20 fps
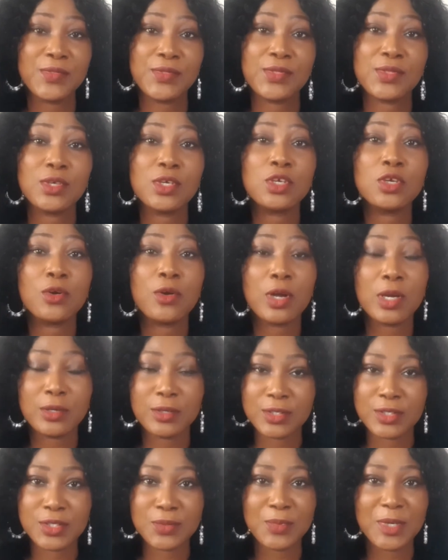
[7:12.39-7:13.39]
with your
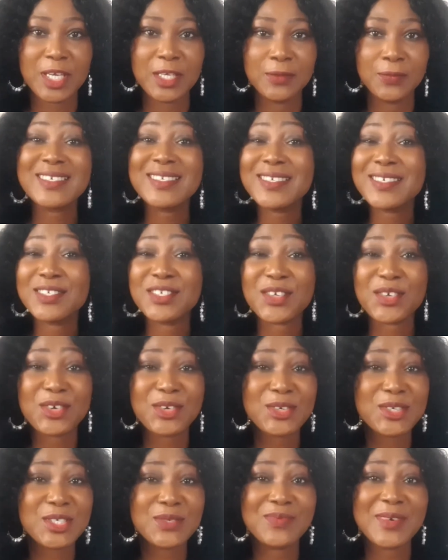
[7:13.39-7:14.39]
husband. This
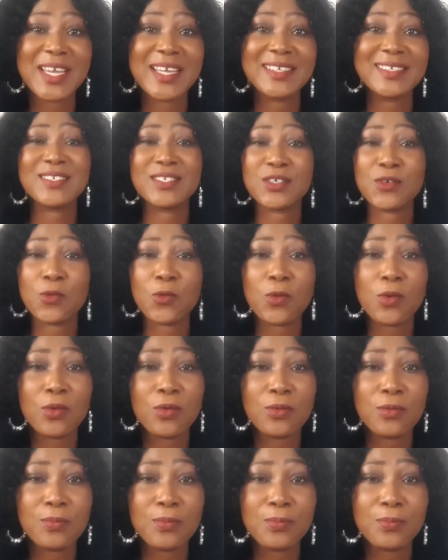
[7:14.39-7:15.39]
is your husband,
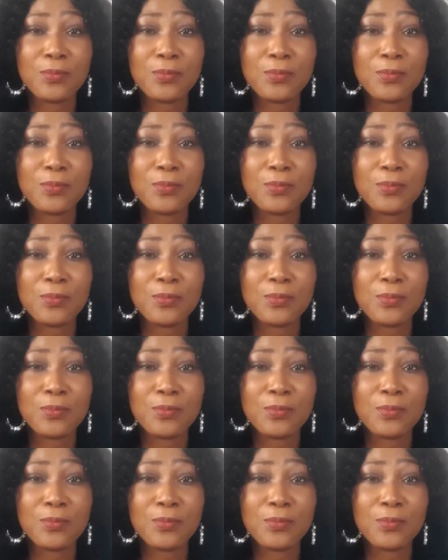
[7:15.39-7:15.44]
your